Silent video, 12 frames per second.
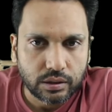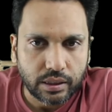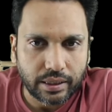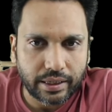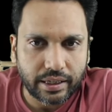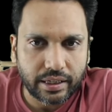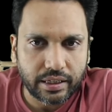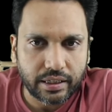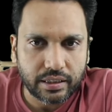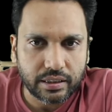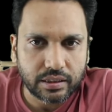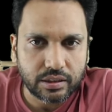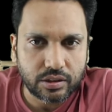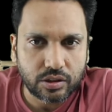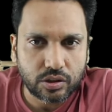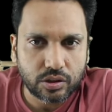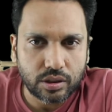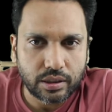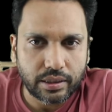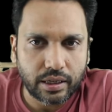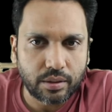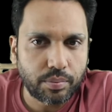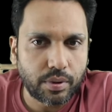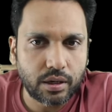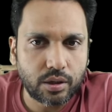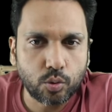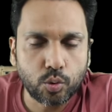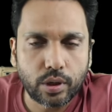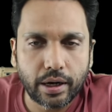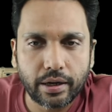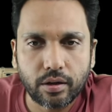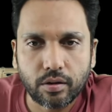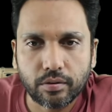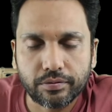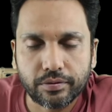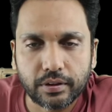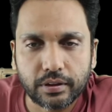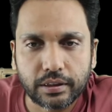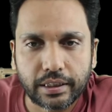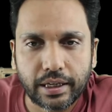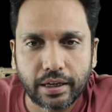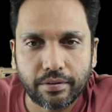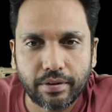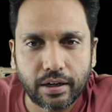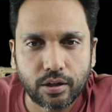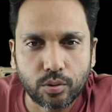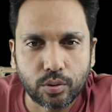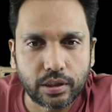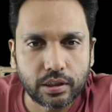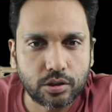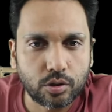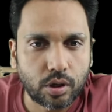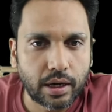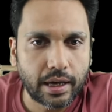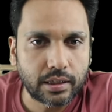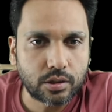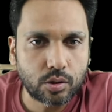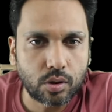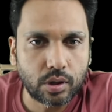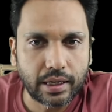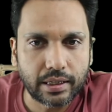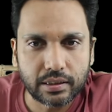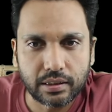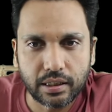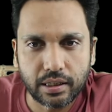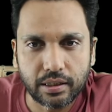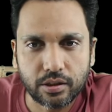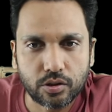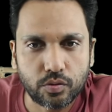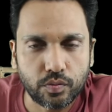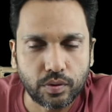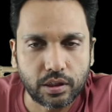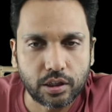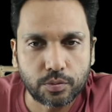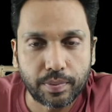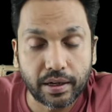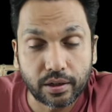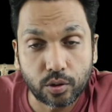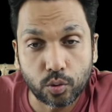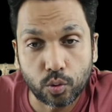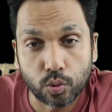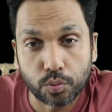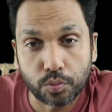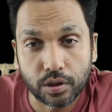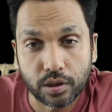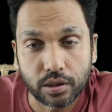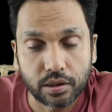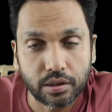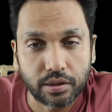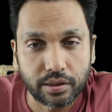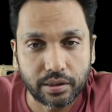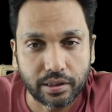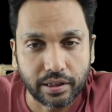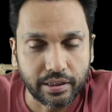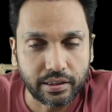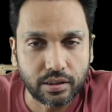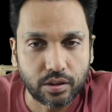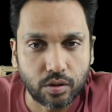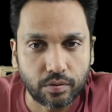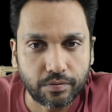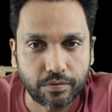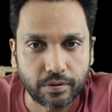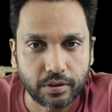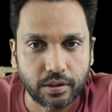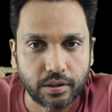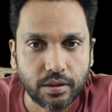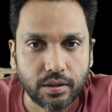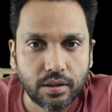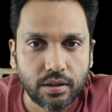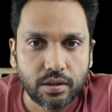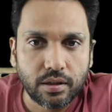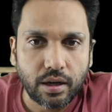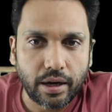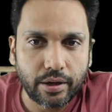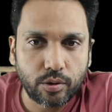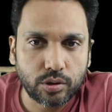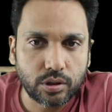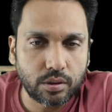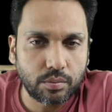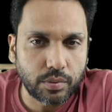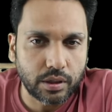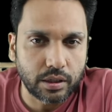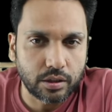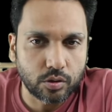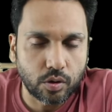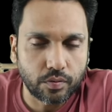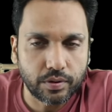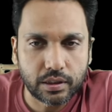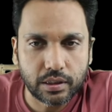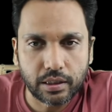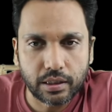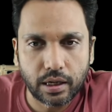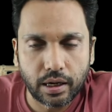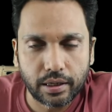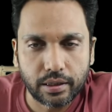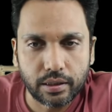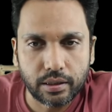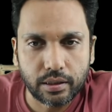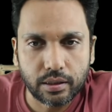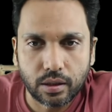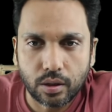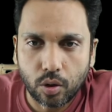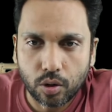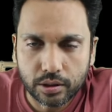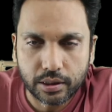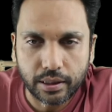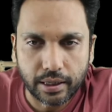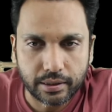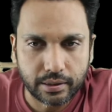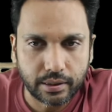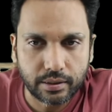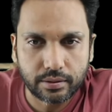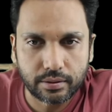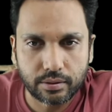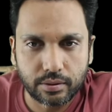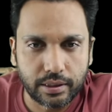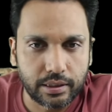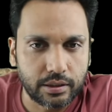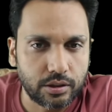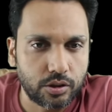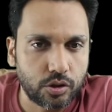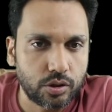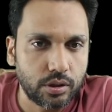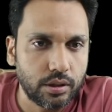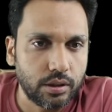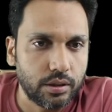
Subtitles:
again it is a 10 power 2 kind of K value. It is not as strong as these with respect to releasing of hydrogen, but it is obviously highly oxidizing. So it is